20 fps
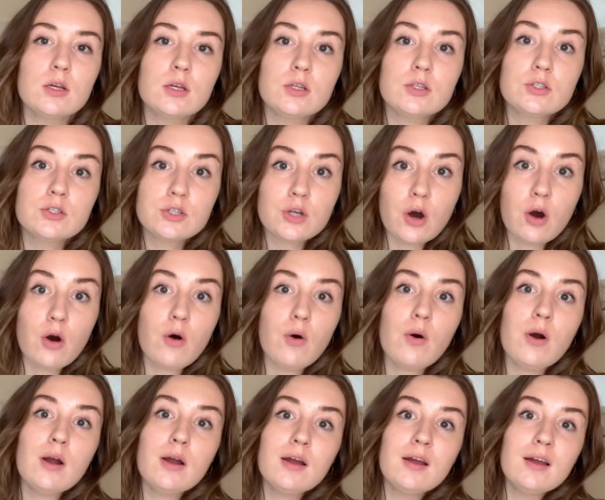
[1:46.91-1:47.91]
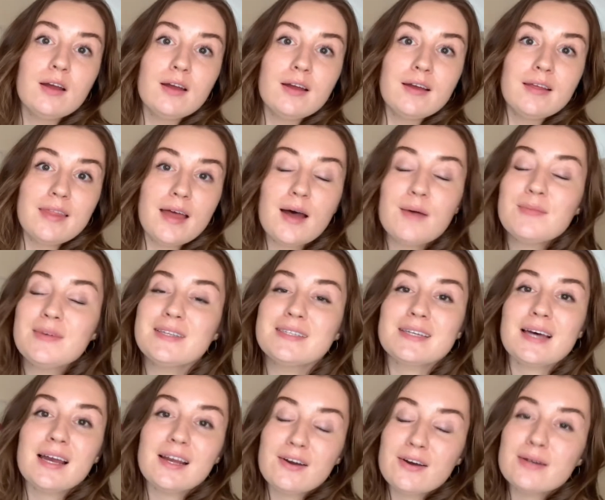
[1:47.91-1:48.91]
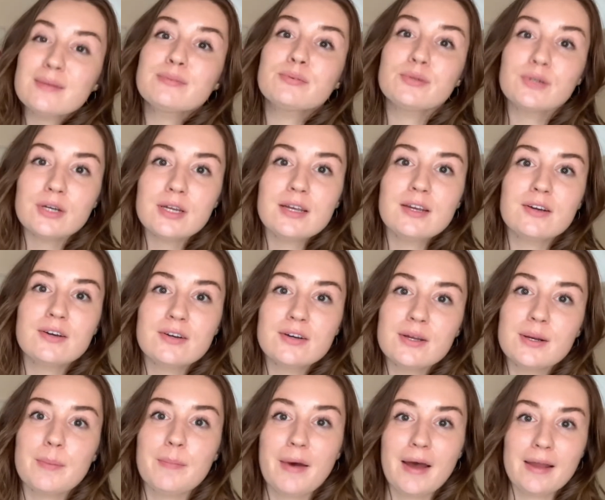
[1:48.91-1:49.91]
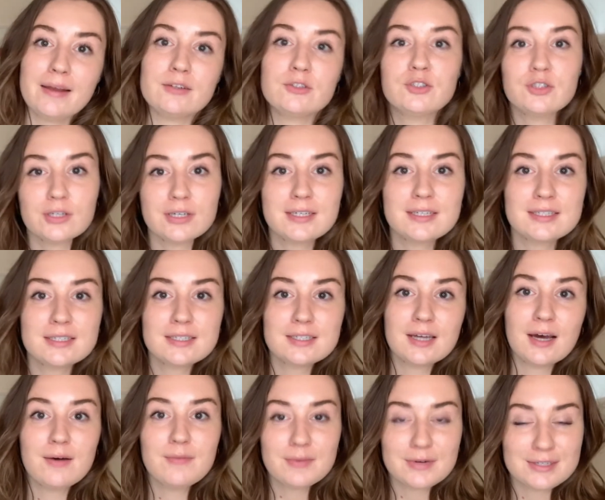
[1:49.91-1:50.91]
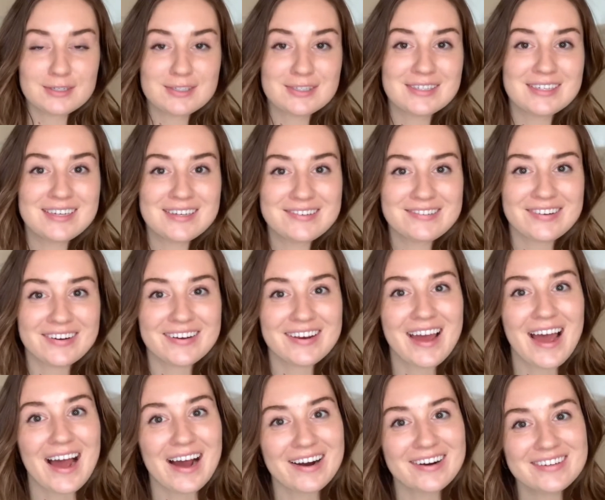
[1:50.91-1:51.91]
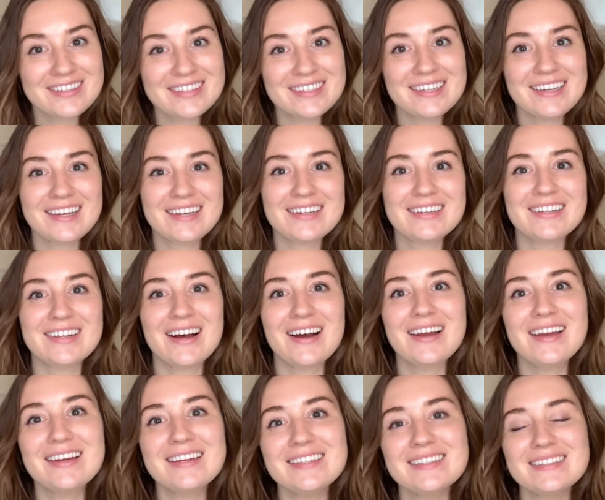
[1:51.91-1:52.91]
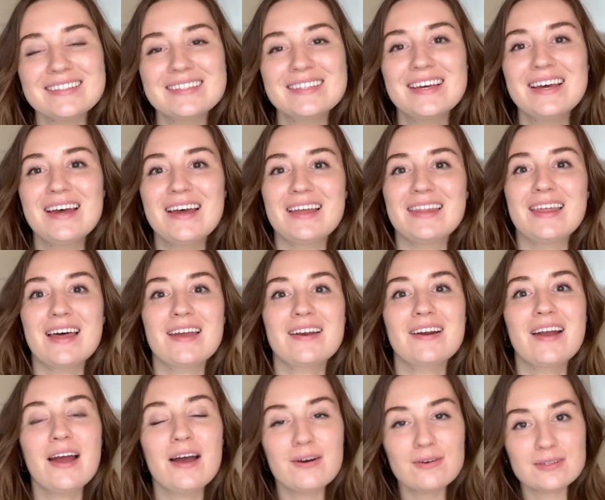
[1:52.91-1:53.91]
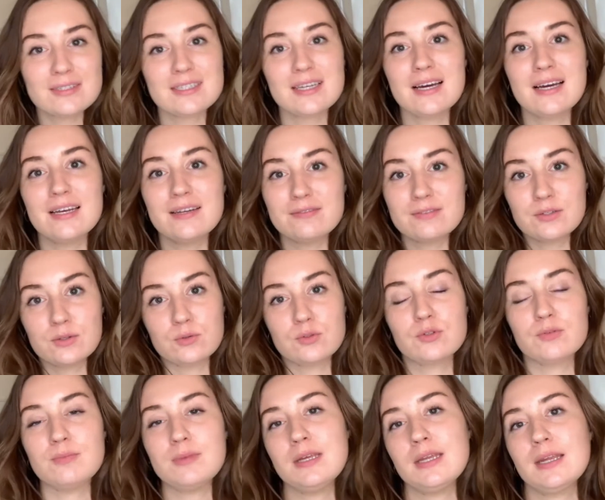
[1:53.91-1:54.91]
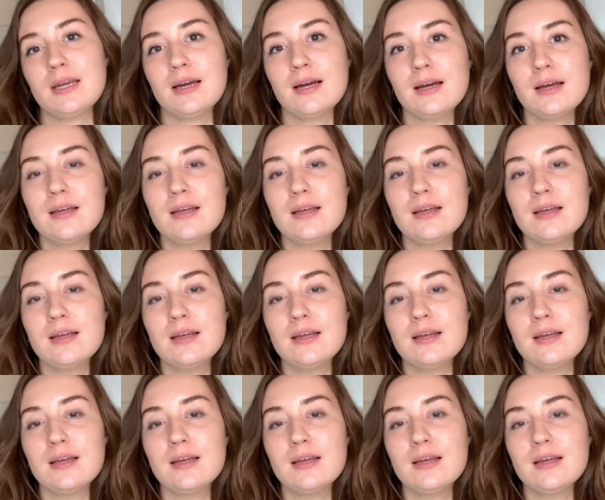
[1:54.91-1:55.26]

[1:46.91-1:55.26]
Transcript: So that means I got a pretty good bag of tricks up my sleeve on how to get clients that are outside of social media.